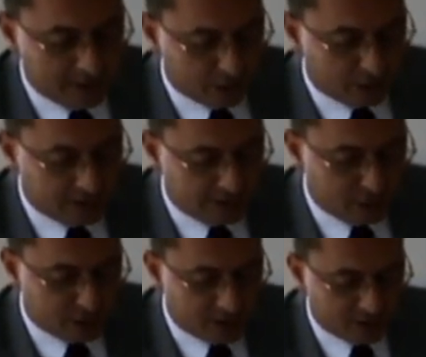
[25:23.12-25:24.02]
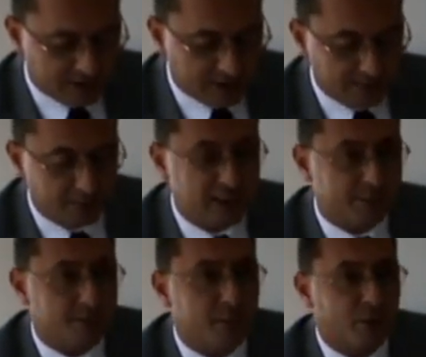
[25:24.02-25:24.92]
So this new currency
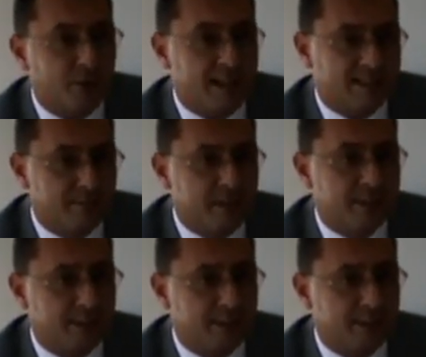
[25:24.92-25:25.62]
must be born as a money